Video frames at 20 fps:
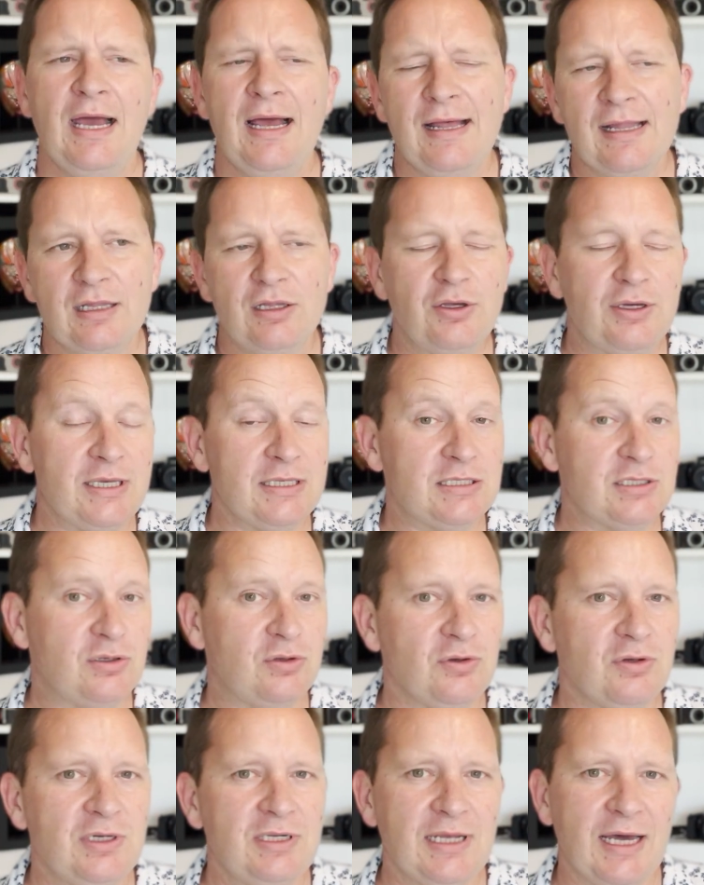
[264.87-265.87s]
Look, it's
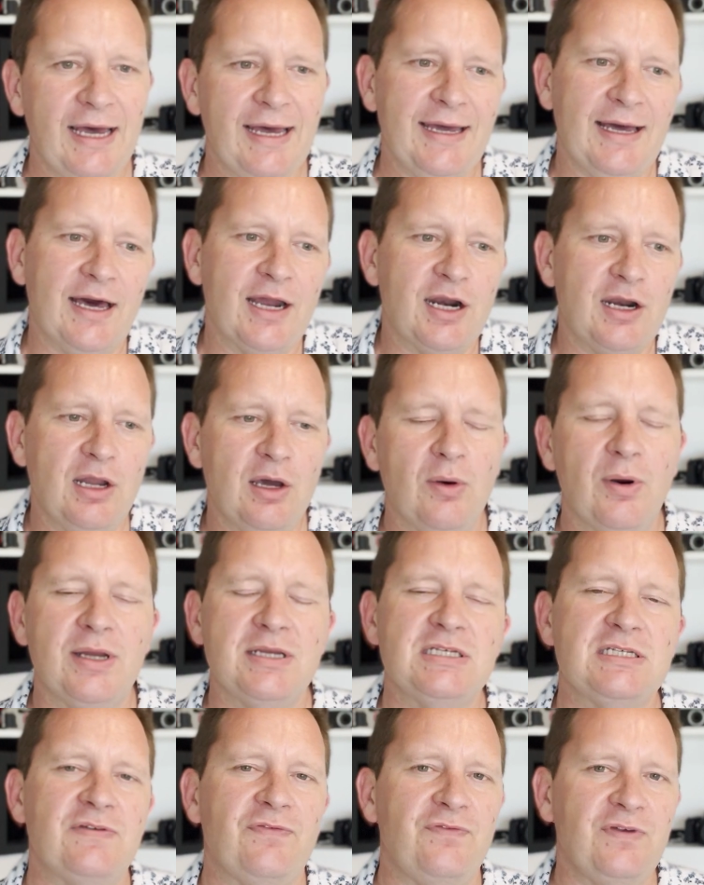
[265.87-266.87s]
good. I don't know, I
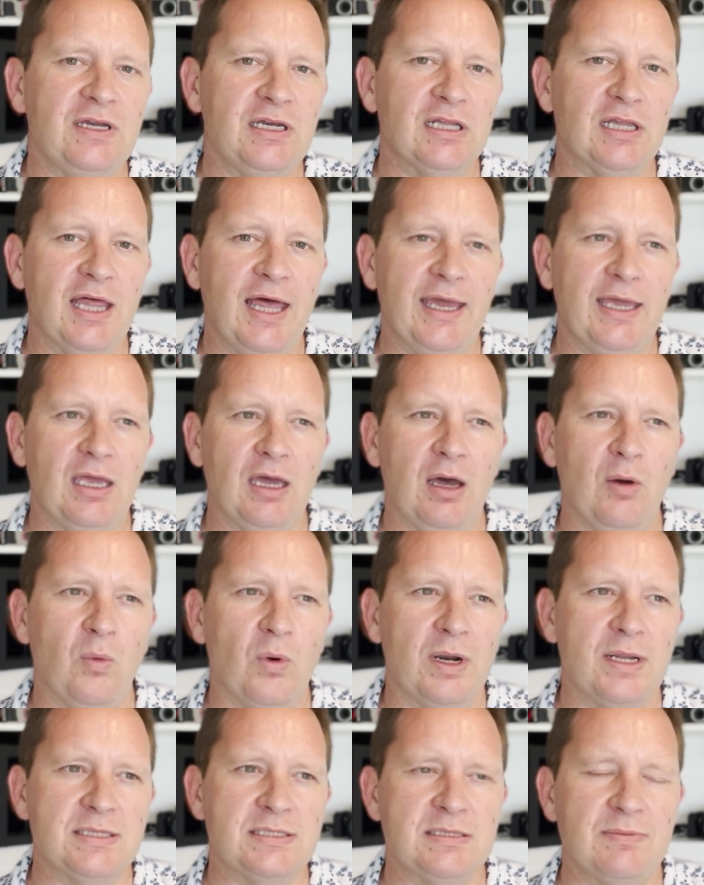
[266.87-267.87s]
just feel like I
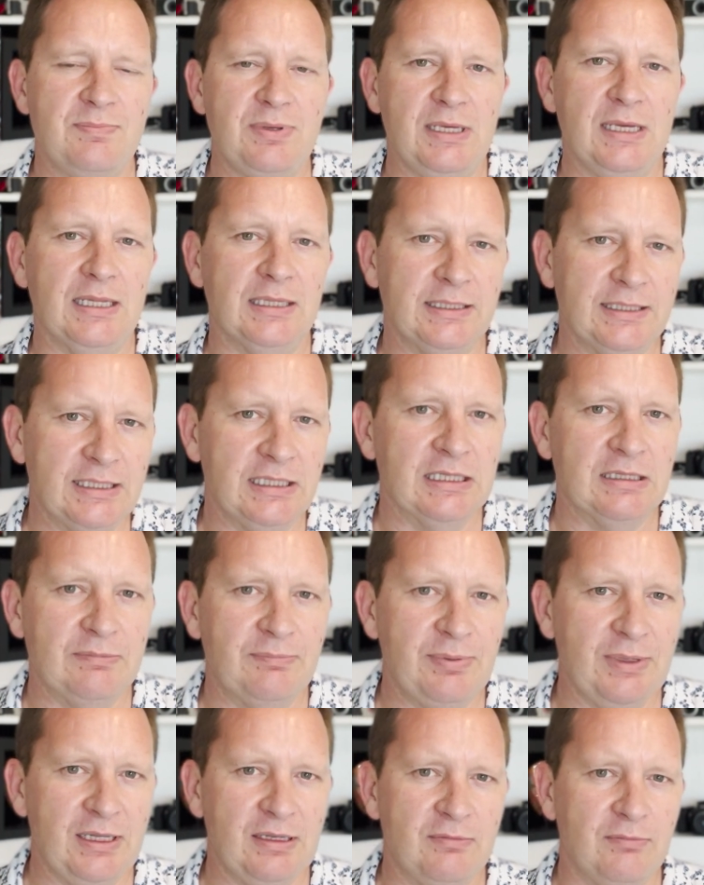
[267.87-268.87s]
want it to be a little
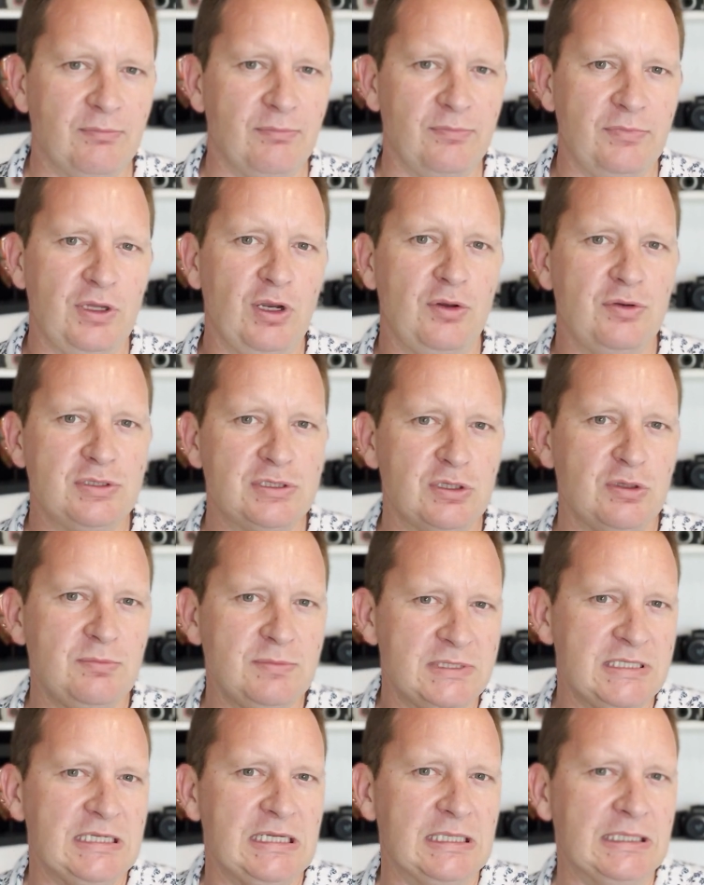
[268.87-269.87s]
bit,
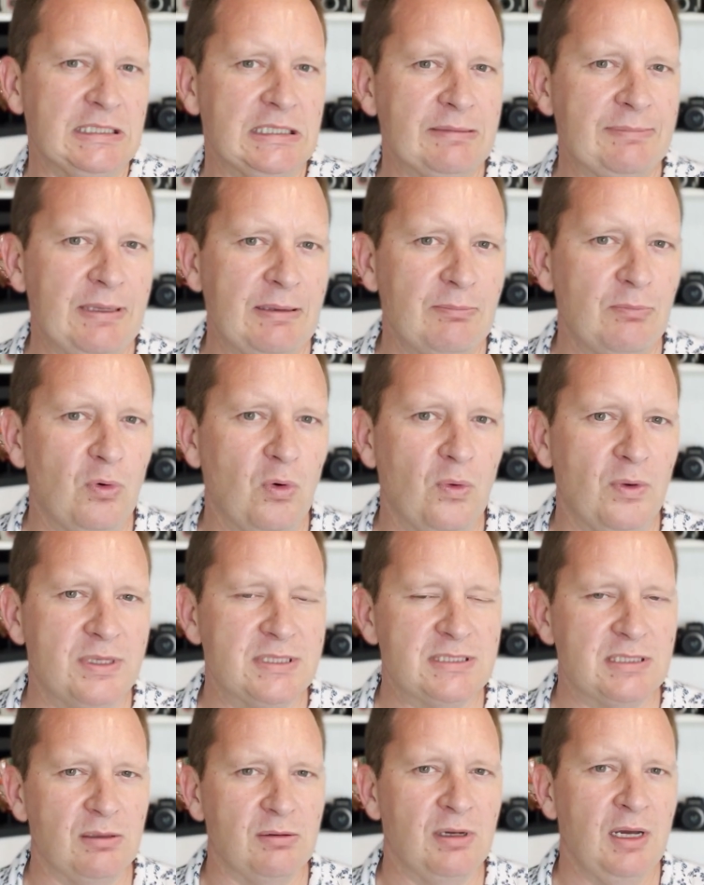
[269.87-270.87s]
zoomed in a little bit more.
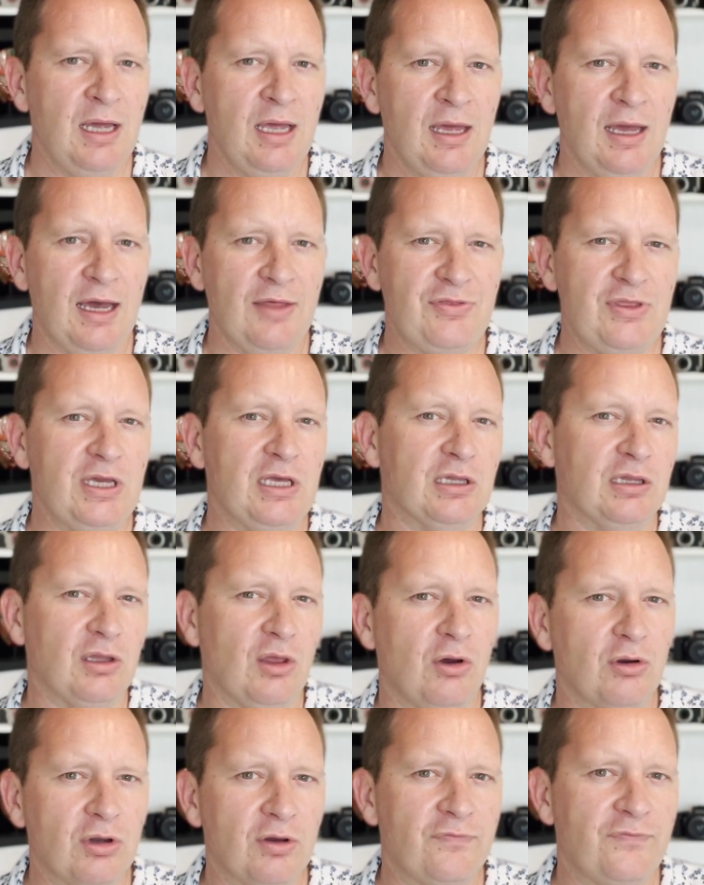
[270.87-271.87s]
So I think a
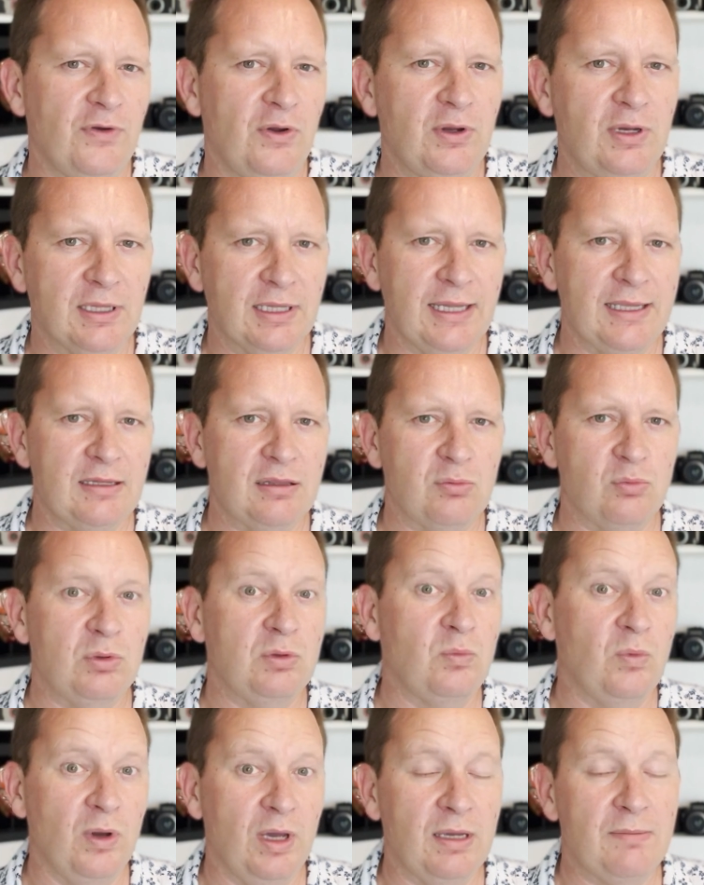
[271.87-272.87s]
longer focal length would
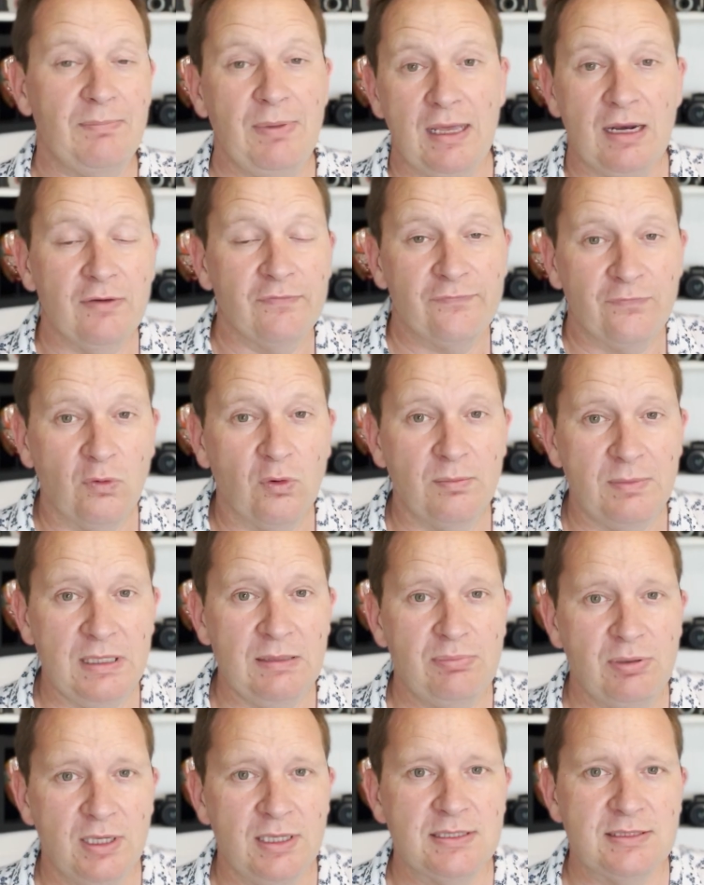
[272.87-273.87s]
work better for me
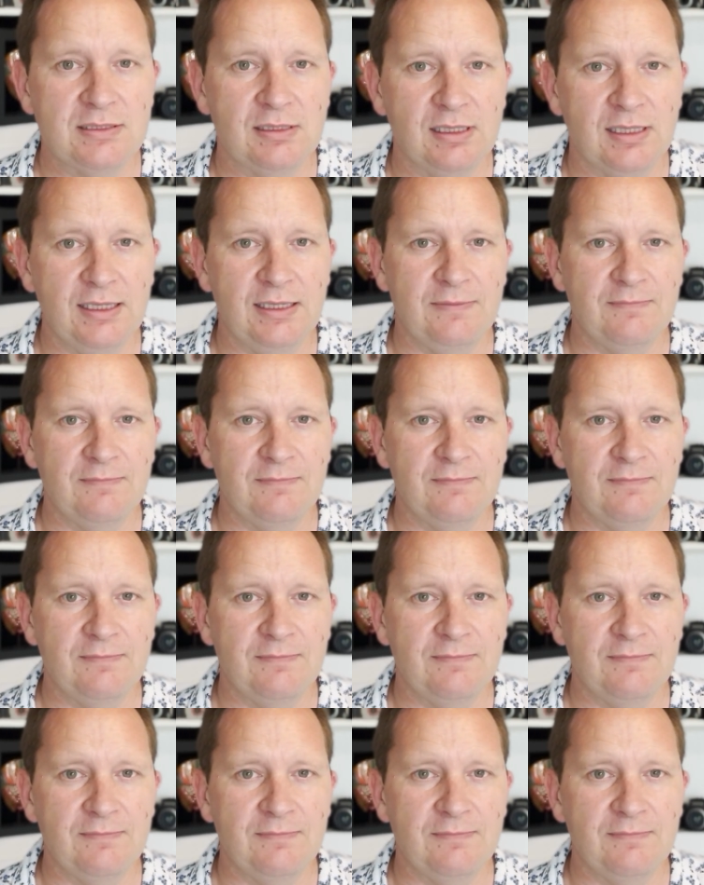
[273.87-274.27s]
personally.